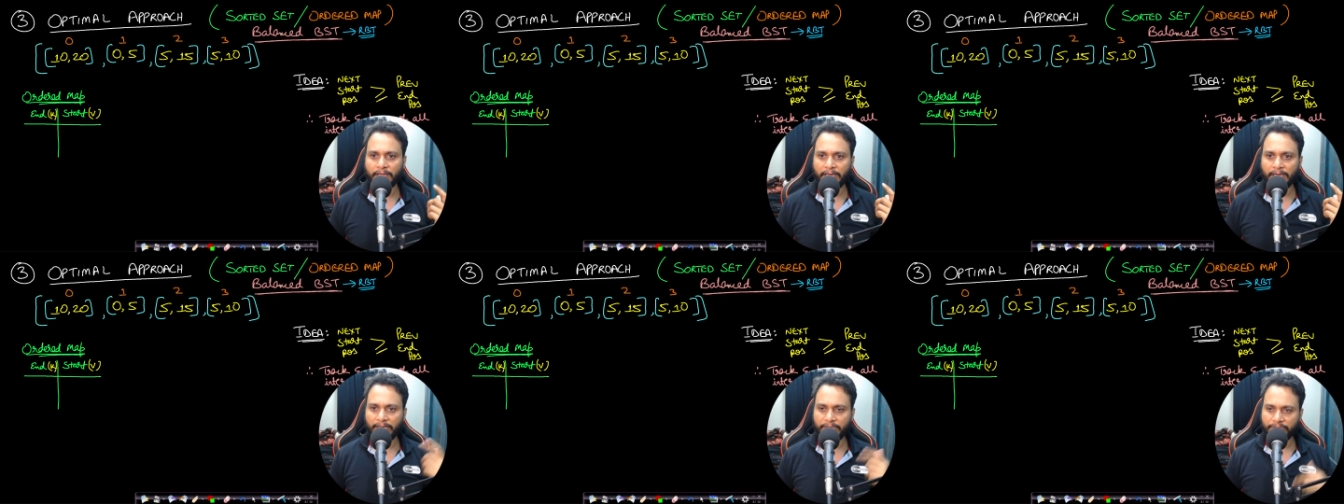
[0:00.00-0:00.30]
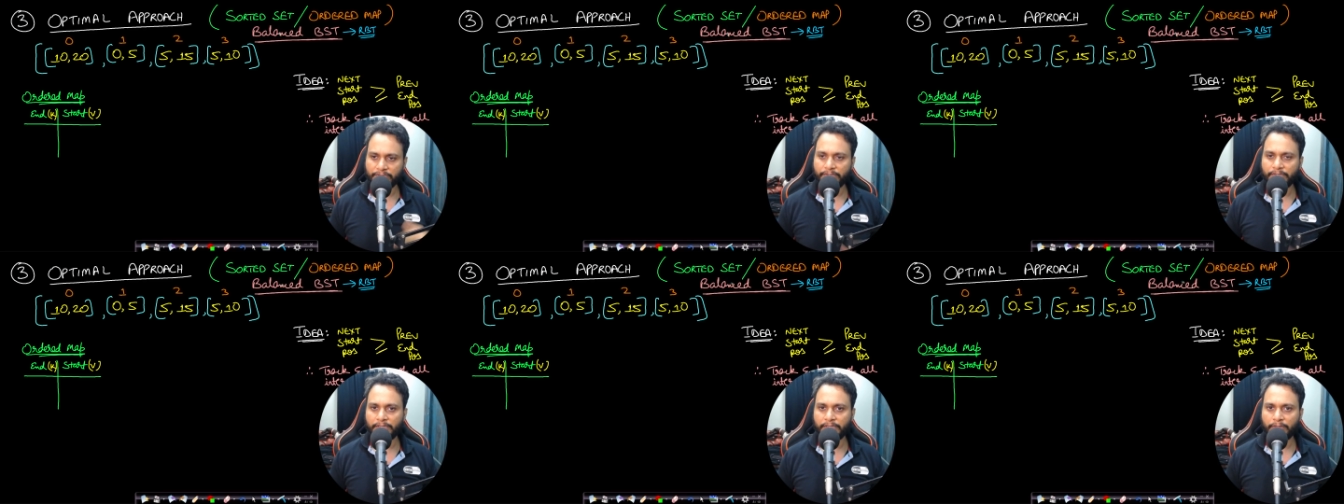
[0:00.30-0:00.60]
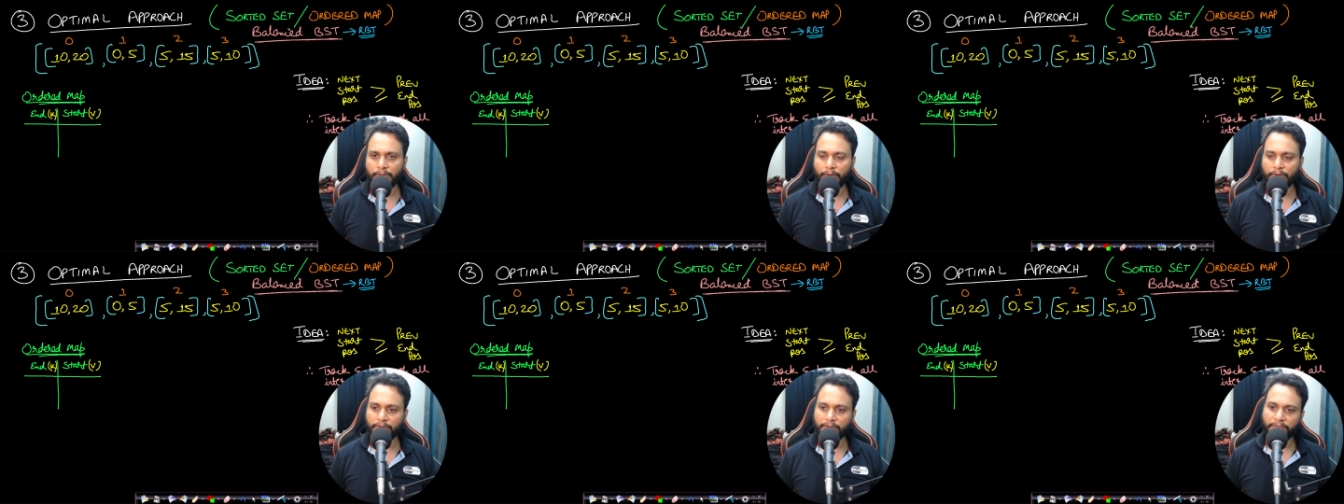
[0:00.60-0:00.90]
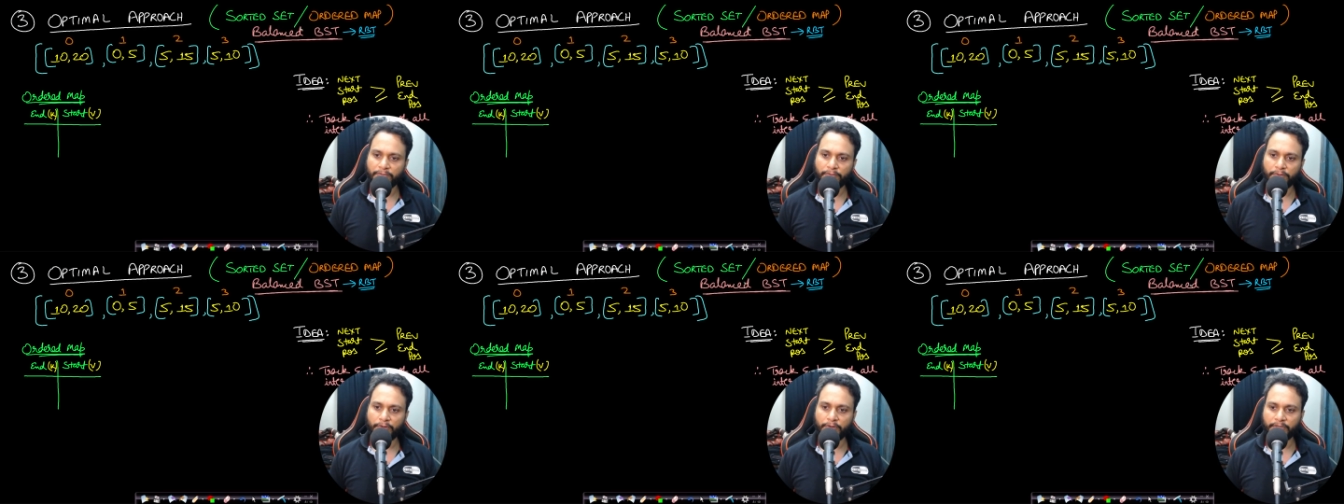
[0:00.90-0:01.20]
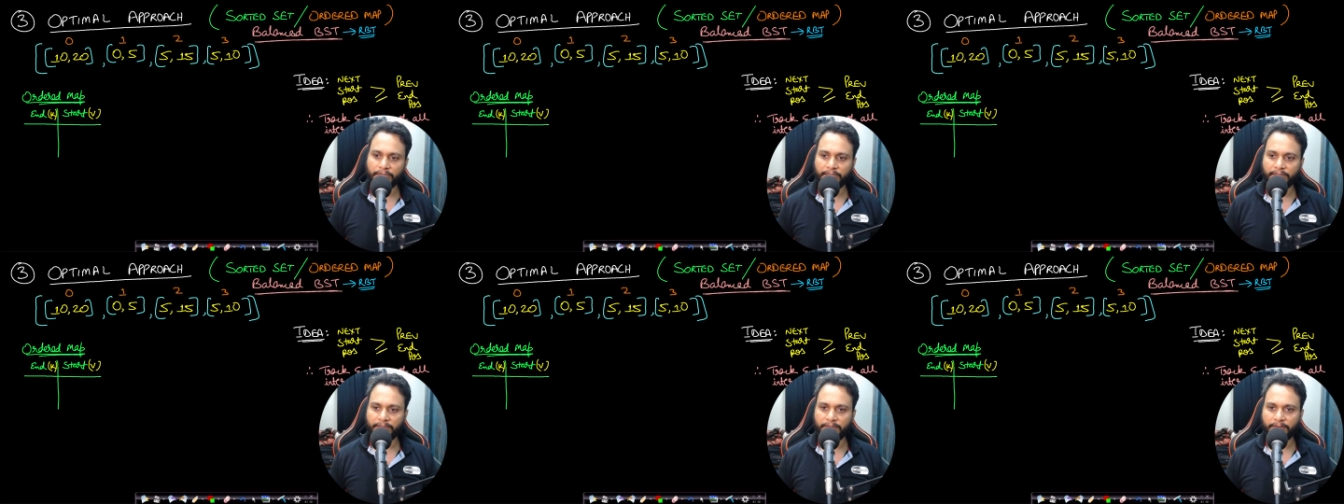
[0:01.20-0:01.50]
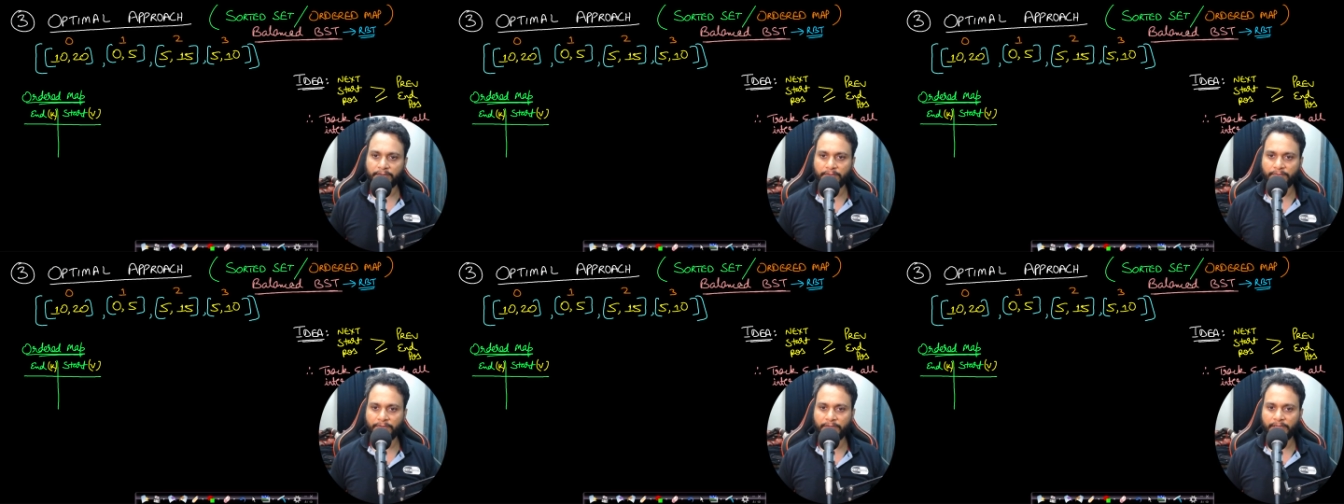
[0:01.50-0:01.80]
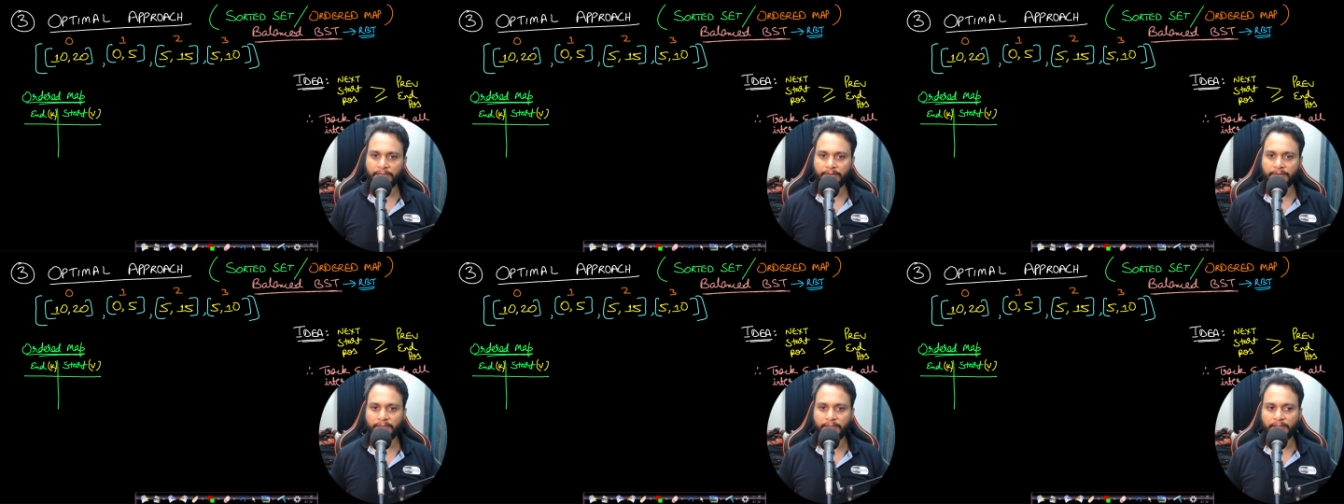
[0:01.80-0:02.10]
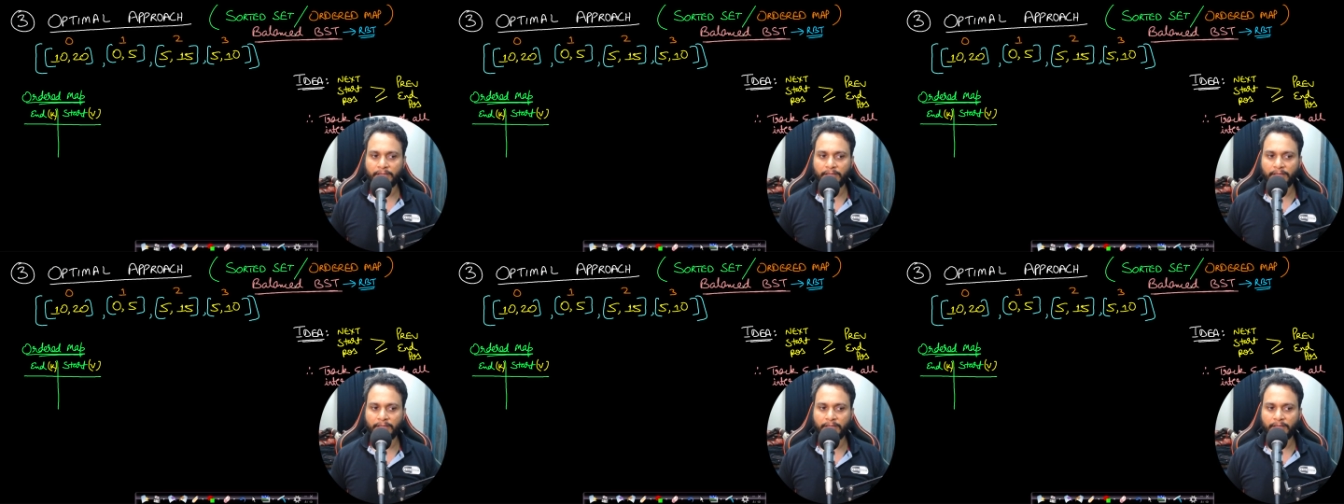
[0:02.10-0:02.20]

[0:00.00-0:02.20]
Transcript: are generally order of log n fine